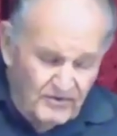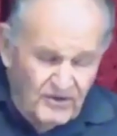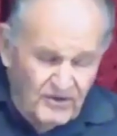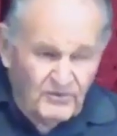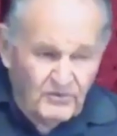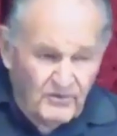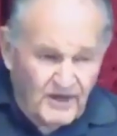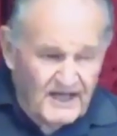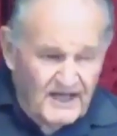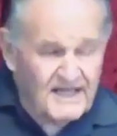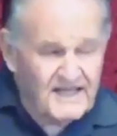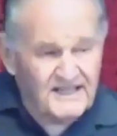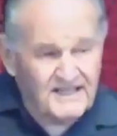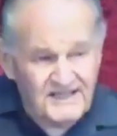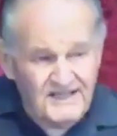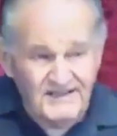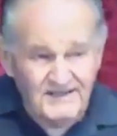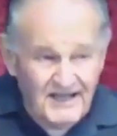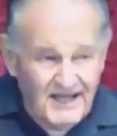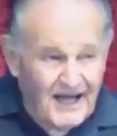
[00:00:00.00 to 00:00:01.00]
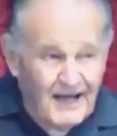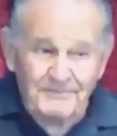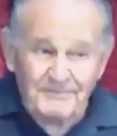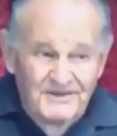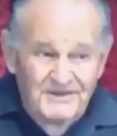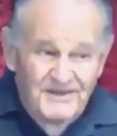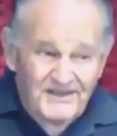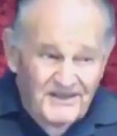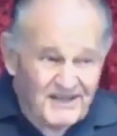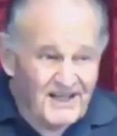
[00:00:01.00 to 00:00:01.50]
the way up to
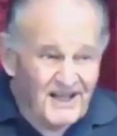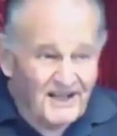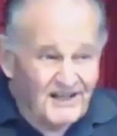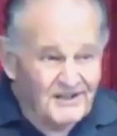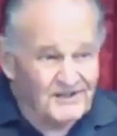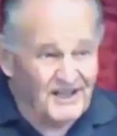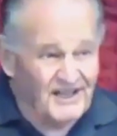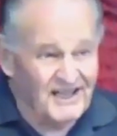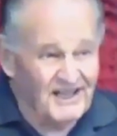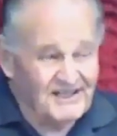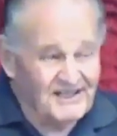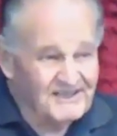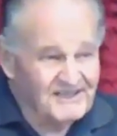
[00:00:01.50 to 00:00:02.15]
the altar,